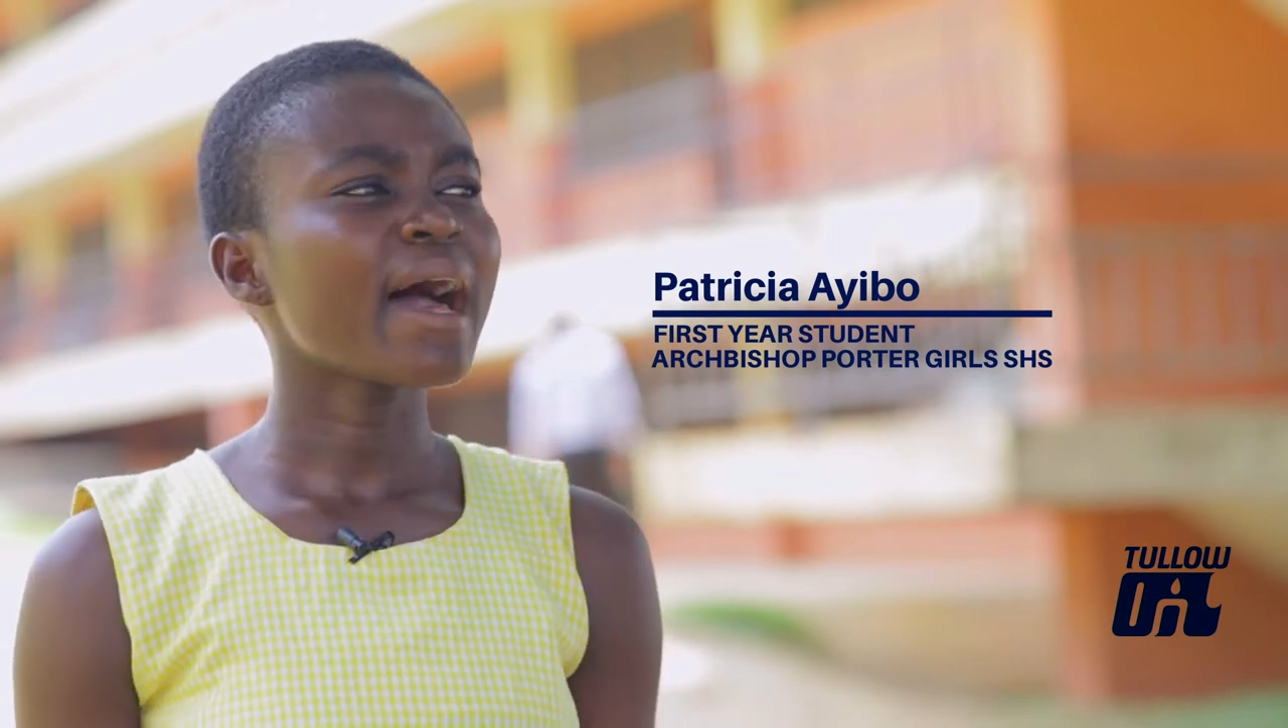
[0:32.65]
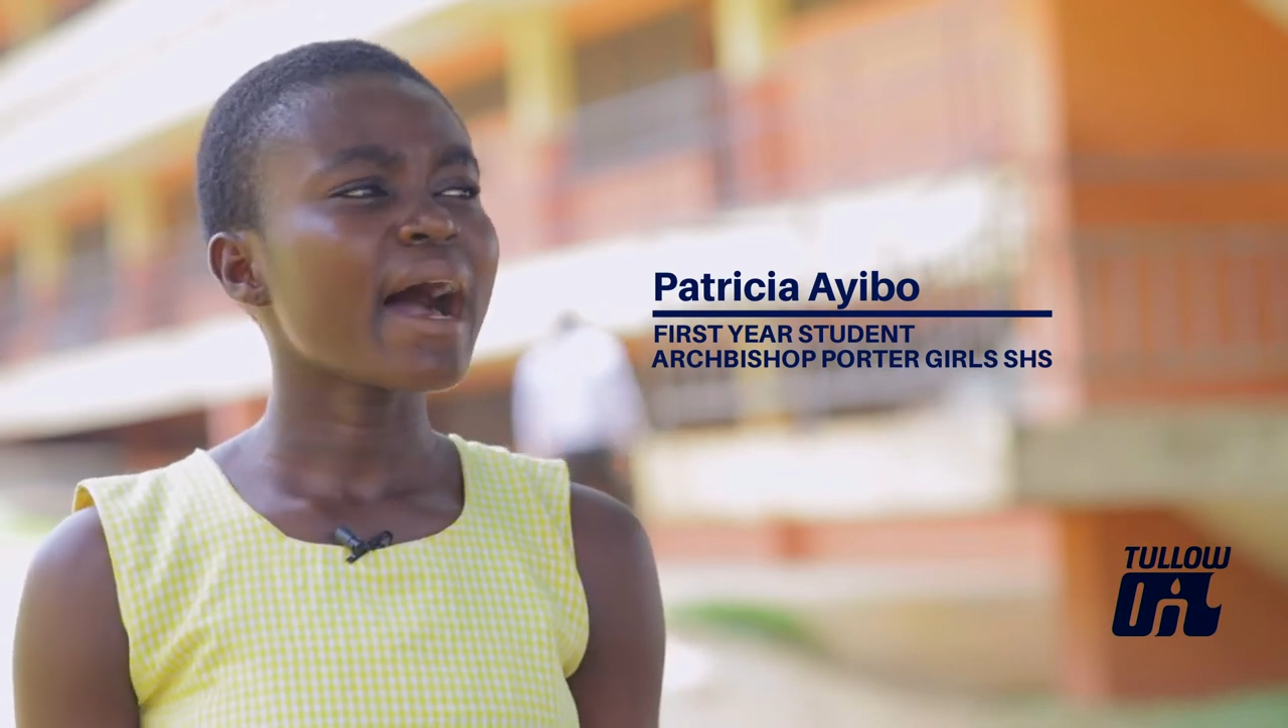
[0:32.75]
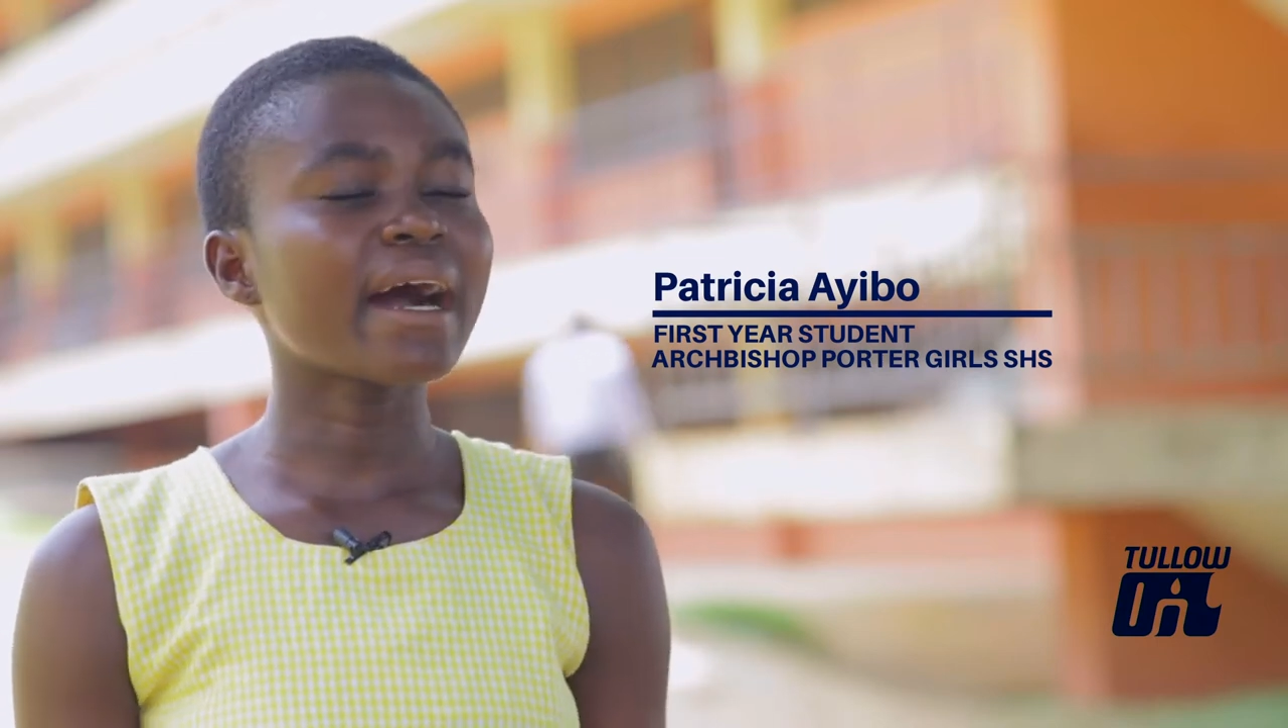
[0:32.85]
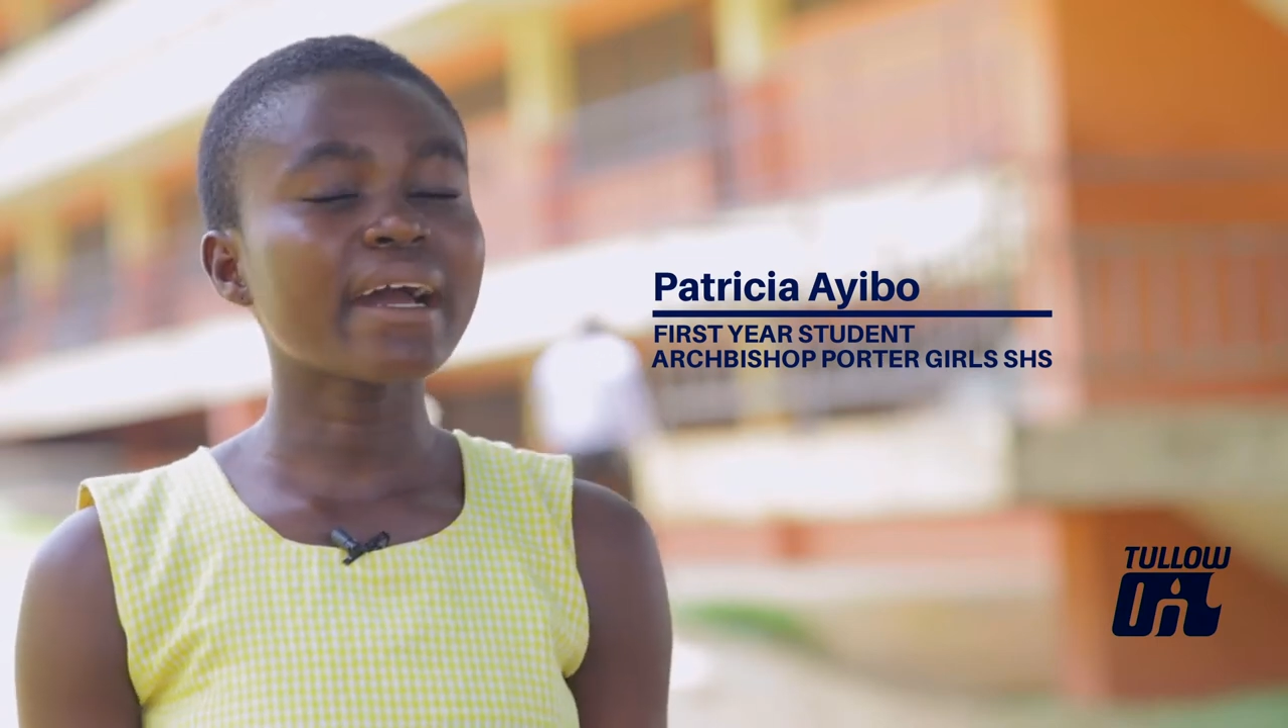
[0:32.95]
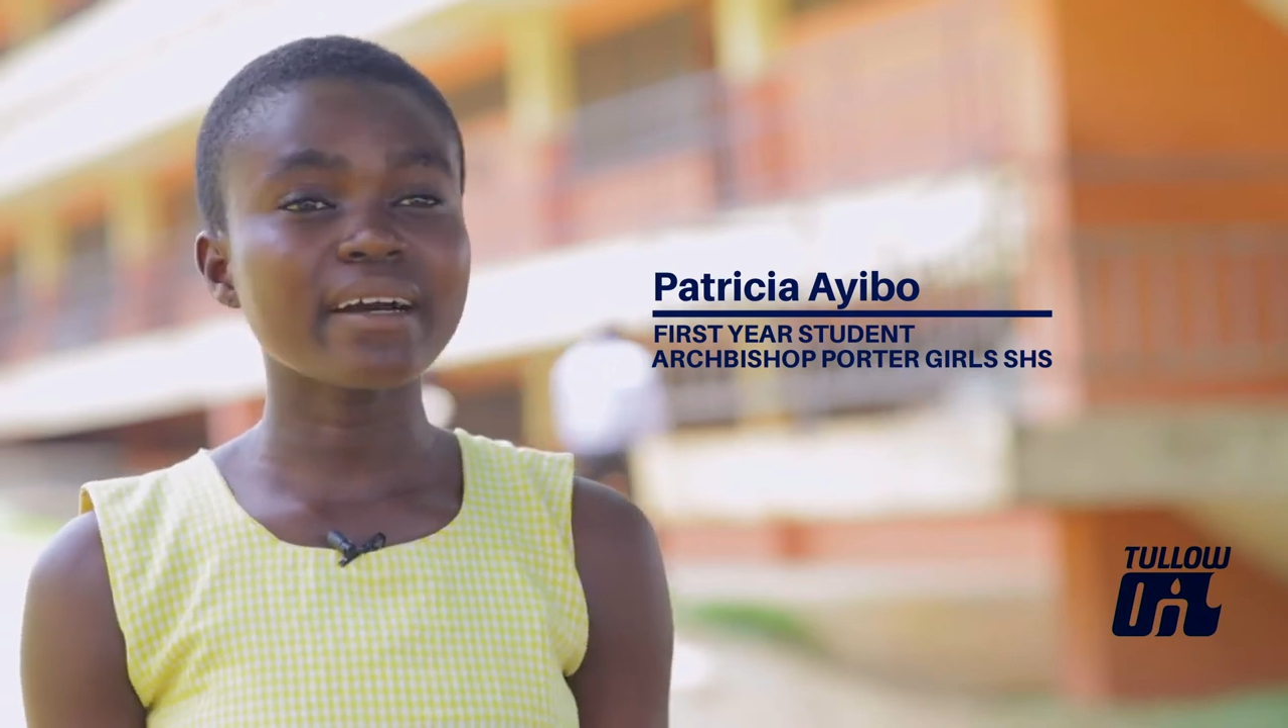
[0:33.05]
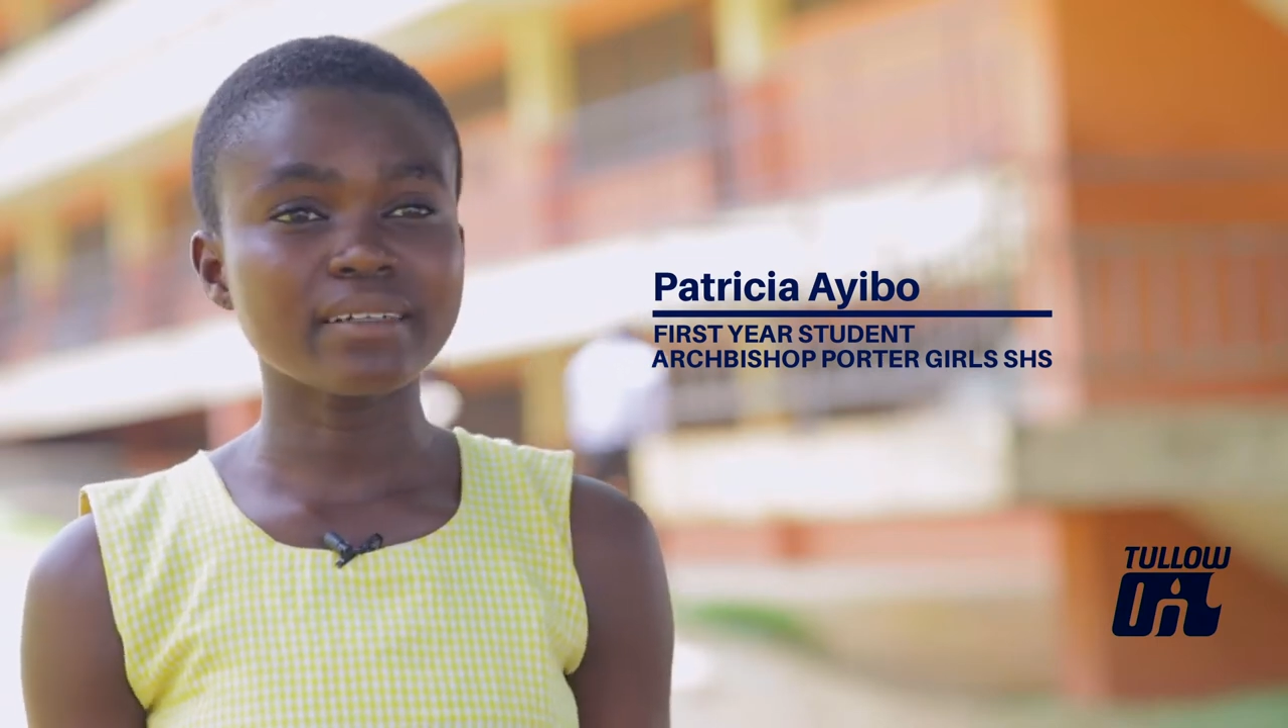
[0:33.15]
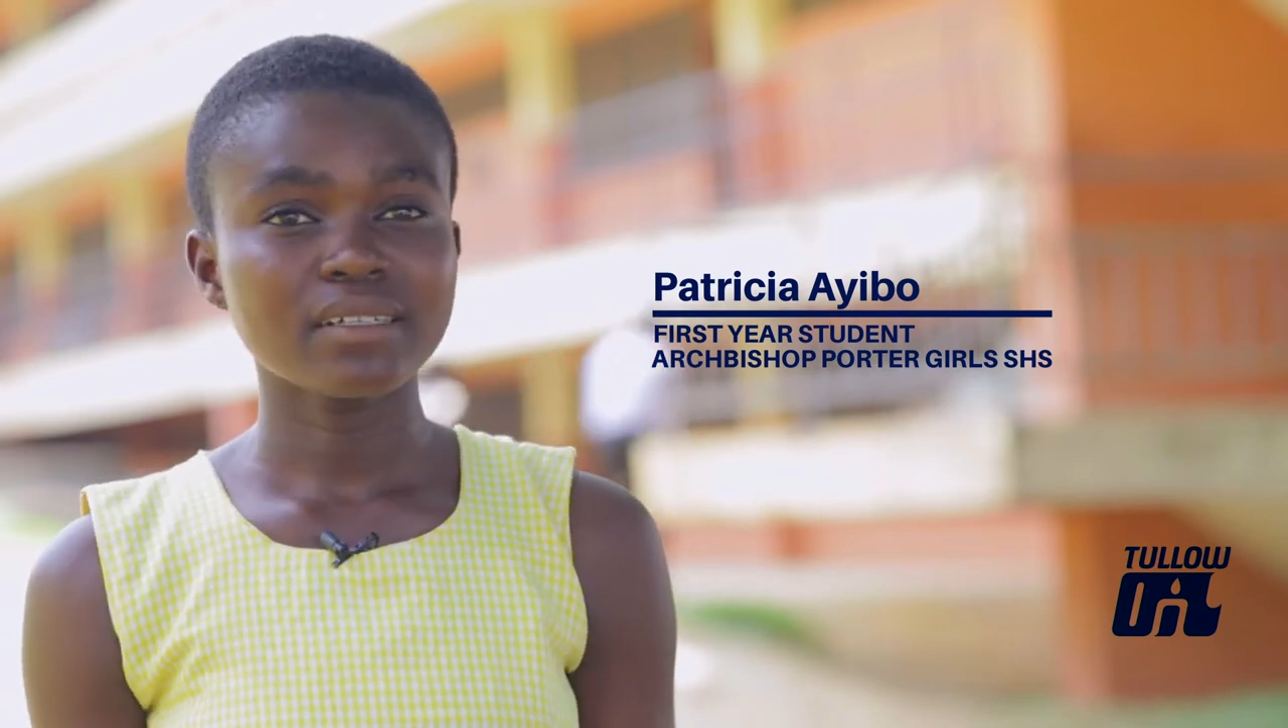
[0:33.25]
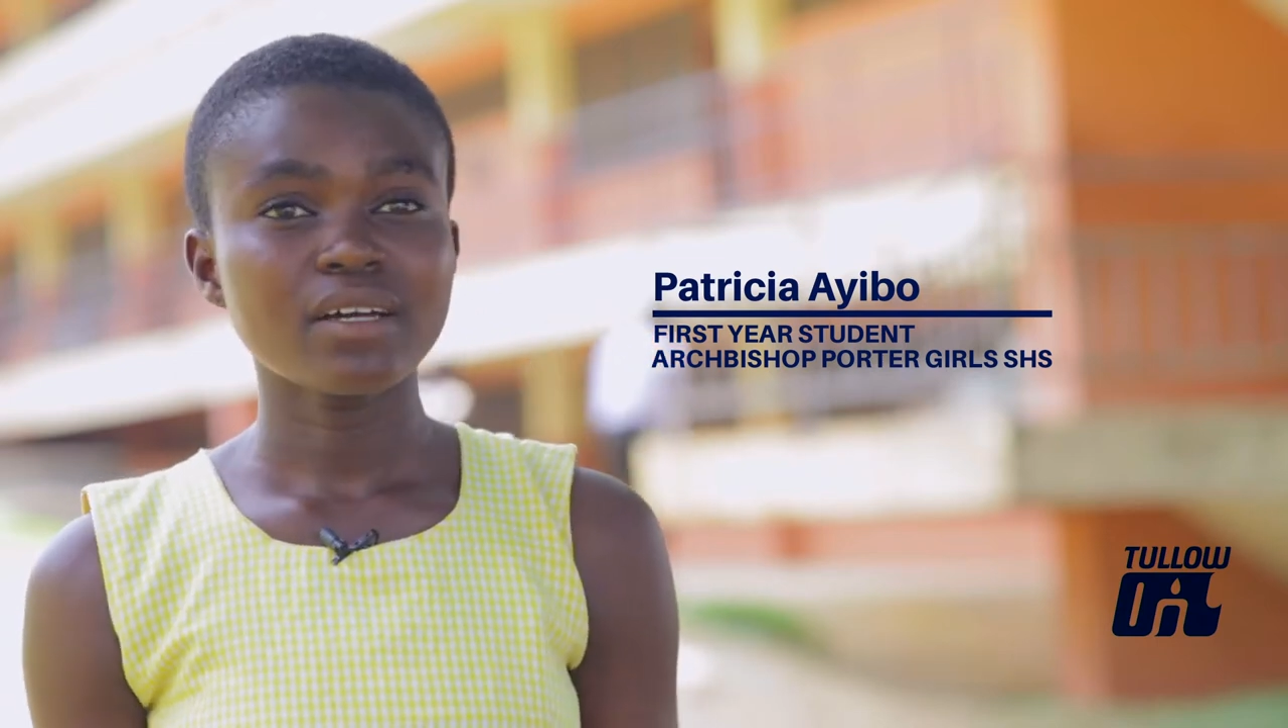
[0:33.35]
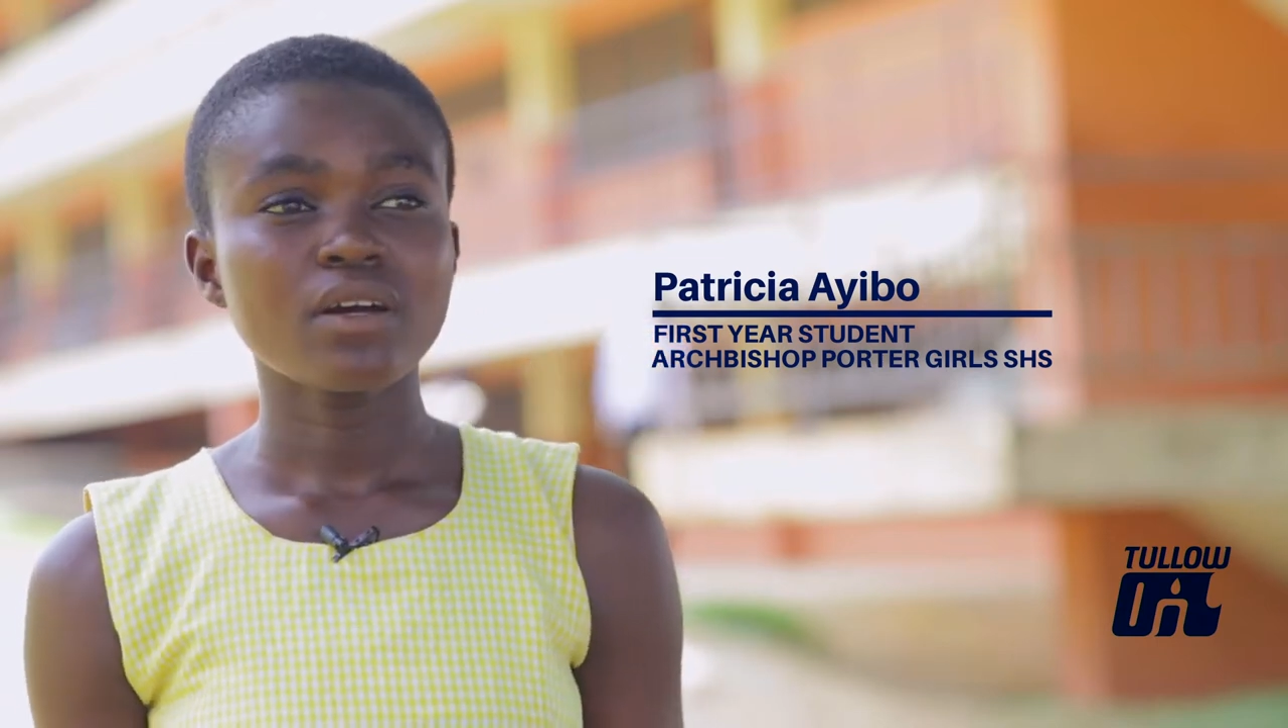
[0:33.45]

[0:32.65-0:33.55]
uncle